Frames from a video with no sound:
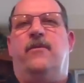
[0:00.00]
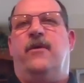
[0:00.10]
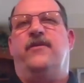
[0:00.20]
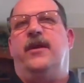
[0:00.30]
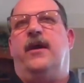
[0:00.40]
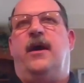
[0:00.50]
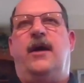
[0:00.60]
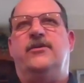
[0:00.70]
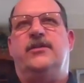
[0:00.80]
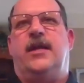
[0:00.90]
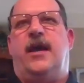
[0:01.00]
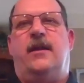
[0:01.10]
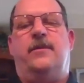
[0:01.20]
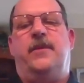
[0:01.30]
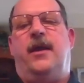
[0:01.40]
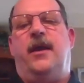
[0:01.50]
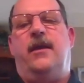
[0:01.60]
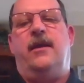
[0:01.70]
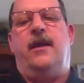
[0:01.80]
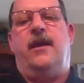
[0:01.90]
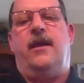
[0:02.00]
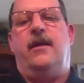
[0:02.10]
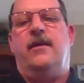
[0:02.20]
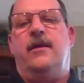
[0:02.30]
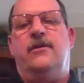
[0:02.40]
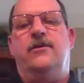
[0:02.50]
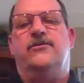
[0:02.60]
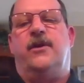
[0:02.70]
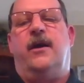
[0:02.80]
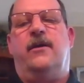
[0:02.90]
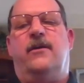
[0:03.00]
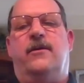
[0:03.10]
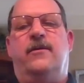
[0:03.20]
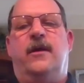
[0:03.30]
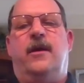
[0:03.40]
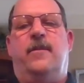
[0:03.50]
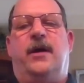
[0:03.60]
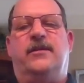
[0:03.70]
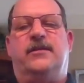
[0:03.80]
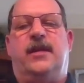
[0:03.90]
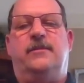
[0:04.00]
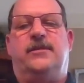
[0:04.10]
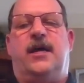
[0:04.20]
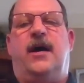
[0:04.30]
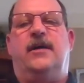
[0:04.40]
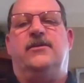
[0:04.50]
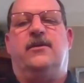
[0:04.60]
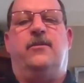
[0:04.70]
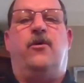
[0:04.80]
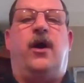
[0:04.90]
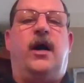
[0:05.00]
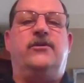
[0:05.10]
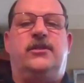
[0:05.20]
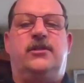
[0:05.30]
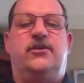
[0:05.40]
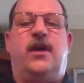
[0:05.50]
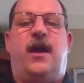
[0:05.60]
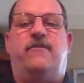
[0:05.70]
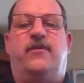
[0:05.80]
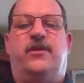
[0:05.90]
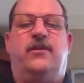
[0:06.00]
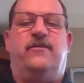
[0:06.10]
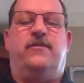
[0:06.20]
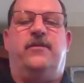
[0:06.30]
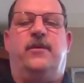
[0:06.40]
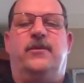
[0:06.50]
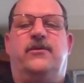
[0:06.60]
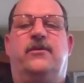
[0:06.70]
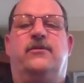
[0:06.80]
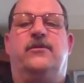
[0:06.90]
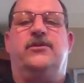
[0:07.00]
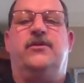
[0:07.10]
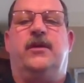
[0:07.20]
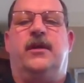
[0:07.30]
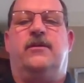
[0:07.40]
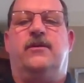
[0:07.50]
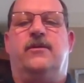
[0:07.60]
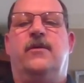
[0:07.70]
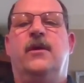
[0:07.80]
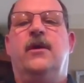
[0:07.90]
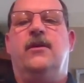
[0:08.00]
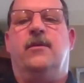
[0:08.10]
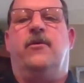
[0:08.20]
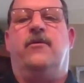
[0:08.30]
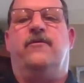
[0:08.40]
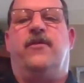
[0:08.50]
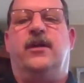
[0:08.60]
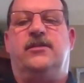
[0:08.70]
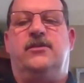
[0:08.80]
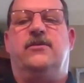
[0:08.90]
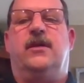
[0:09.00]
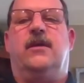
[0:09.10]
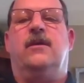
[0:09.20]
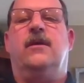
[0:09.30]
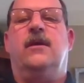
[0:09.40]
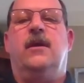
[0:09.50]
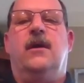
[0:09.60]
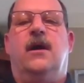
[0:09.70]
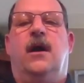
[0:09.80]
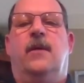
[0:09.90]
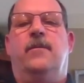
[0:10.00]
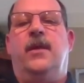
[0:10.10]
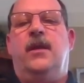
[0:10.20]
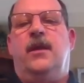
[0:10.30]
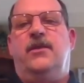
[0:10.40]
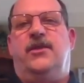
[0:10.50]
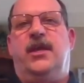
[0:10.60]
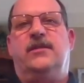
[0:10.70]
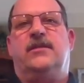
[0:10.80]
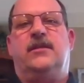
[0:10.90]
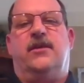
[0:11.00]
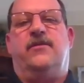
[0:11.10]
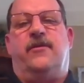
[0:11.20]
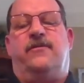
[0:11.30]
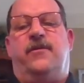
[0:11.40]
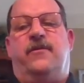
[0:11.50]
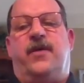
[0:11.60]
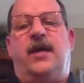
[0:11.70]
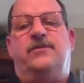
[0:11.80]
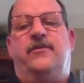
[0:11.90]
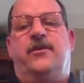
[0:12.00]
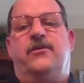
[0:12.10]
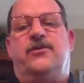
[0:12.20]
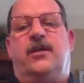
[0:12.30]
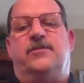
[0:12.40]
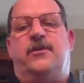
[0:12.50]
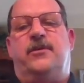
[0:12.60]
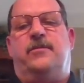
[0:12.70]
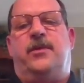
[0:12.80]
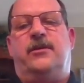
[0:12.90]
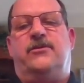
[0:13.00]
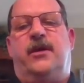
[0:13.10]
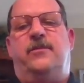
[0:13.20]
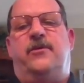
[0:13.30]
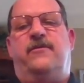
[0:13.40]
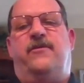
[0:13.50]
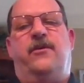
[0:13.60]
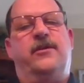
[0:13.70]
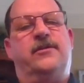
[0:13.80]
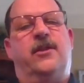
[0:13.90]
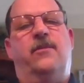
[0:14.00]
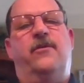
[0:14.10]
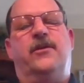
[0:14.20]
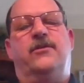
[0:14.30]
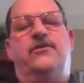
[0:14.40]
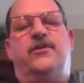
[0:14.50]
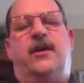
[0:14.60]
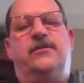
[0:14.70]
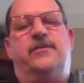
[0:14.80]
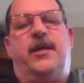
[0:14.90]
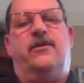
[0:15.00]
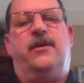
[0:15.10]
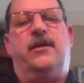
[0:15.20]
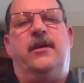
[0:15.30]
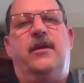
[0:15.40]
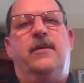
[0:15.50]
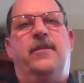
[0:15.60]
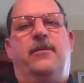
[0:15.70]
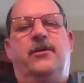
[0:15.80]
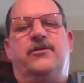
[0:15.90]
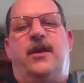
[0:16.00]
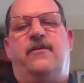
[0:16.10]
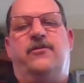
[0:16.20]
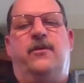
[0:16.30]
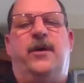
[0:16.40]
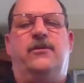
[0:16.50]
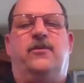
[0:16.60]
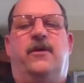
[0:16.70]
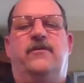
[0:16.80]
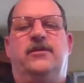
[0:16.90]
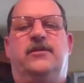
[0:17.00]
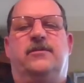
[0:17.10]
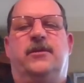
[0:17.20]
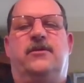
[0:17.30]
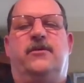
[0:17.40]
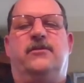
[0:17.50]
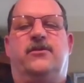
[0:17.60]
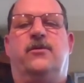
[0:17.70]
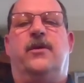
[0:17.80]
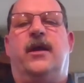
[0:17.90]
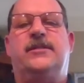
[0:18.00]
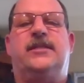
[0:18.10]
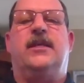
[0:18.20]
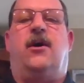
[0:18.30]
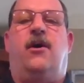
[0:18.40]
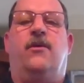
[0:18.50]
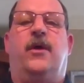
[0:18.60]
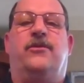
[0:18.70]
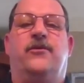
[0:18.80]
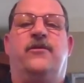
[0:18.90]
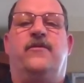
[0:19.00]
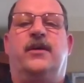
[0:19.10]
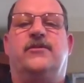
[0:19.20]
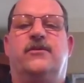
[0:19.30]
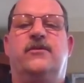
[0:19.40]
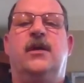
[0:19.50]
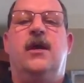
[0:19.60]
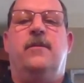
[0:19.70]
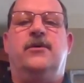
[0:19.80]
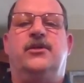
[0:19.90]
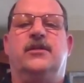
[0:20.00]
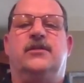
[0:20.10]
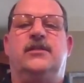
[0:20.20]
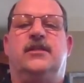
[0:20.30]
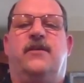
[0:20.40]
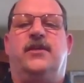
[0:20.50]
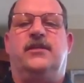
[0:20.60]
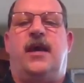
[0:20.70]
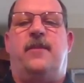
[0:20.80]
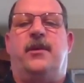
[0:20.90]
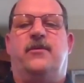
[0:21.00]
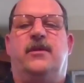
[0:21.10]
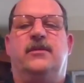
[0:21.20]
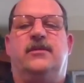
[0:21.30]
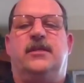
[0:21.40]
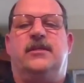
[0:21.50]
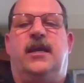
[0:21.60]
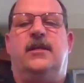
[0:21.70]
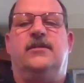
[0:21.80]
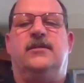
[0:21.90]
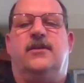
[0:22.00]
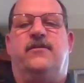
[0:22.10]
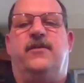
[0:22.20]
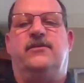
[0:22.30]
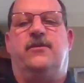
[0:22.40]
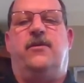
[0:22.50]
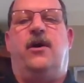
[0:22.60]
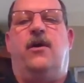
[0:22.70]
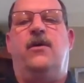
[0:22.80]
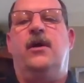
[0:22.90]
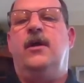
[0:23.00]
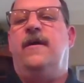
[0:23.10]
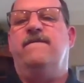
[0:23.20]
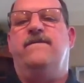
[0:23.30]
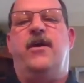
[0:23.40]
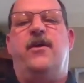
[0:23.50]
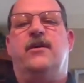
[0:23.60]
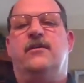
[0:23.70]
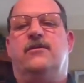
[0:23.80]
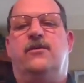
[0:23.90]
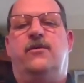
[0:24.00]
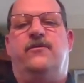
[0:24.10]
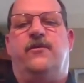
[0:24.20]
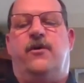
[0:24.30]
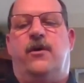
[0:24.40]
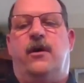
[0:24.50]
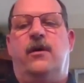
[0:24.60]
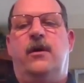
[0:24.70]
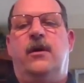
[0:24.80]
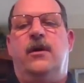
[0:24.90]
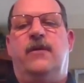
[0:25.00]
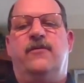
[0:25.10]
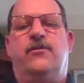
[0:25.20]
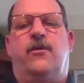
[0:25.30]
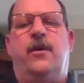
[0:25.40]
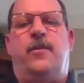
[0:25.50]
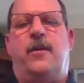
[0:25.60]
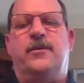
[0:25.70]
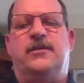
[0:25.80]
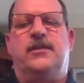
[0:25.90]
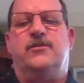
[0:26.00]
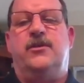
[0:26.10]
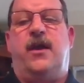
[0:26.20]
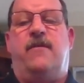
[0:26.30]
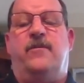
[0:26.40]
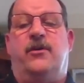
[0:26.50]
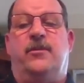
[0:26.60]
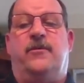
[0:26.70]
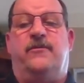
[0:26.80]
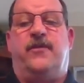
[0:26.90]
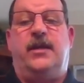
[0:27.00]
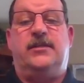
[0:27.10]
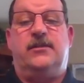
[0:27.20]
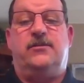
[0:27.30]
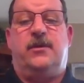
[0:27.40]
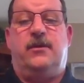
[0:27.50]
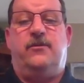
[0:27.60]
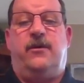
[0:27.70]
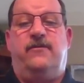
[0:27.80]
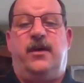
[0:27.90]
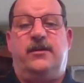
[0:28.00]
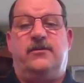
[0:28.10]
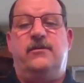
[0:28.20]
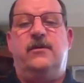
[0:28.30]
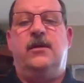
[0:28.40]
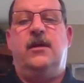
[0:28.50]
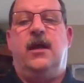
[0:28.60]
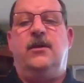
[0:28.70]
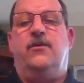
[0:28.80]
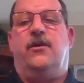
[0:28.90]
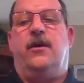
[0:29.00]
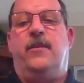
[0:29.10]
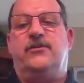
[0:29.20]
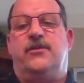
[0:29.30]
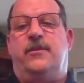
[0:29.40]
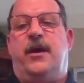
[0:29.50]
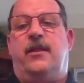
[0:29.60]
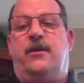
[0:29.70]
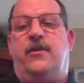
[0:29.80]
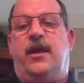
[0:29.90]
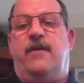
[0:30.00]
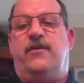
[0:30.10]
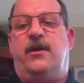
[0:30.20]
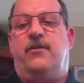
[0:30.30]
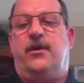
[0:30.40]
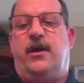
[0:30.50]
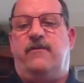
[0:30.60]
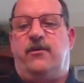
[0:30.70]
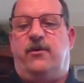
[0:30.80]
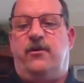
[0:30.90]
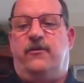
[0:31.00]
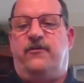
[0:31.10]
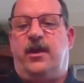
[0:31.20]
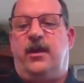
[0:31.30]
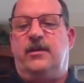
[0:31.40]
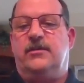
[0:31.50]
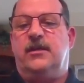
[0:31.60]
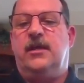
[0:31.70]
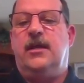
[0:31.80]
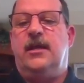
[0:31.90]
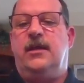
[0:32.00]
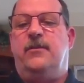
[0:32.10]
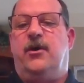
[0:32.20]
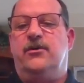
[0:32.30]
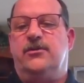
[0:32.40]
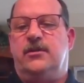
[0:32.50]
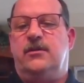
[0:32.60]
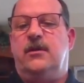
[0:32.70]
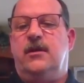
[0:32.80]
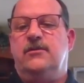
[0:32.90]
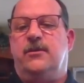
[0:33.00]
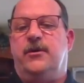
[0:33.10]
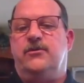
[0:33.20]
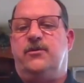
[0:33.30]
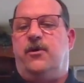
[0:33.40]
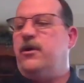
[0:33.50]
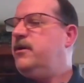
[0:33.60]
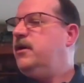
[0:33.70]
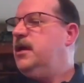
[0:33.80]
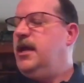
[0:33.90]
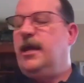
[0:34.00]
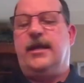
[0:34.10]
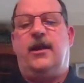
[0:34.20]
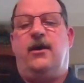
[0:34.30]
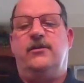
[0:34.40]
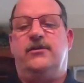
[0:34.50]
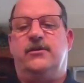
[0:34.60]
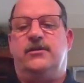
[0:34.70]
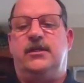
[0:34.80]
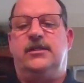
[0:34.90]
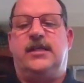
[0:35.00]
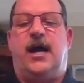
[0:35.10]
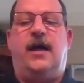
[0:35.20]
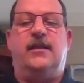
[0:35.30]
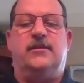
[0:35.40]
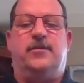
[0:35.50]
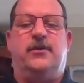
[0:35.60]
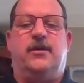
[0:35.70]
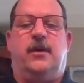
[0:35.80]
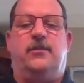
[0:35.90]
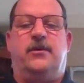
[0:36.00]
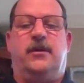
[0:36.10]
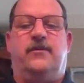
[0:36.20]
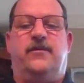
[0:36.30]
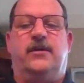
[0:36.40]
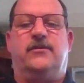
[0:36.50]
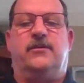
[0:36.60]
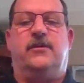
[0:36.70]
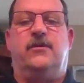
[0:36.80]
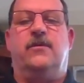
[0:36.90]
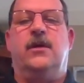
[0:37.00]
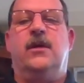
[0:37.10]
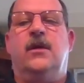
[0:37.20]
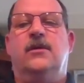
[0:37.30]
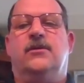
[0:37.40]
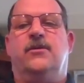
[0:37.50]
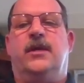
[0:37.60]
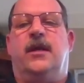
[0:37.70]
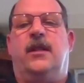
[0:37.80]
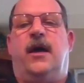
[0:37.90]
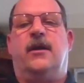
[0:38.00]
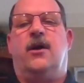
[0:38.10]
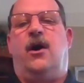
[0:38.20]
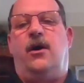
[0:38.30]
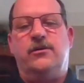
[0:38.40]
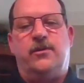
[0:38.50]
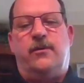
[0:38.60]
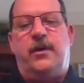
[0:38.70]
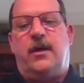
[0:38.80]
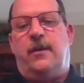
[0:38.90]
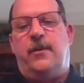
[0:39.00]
Roughly a hydrogen atom and a neutron are about the same size. So the more hydrogen you have within the material we're shooting into, the more reflection you get. The fast moving neutrons penetrate pretty far. The slow moving neutrons may only be able to travel through about 12 inches of material. So we're not seeing all the way through the vessel, but you can see stuff that's happening within 6 to 8 inches of the vessel wall. Very good tool for inventory purposes when you have multiple phases within one vessel and you wanted to measure them out like we have here, where you have an oil phase, an emulsion, so much water. It can also see solids built up within the vessel too. So we get a lot of calls where we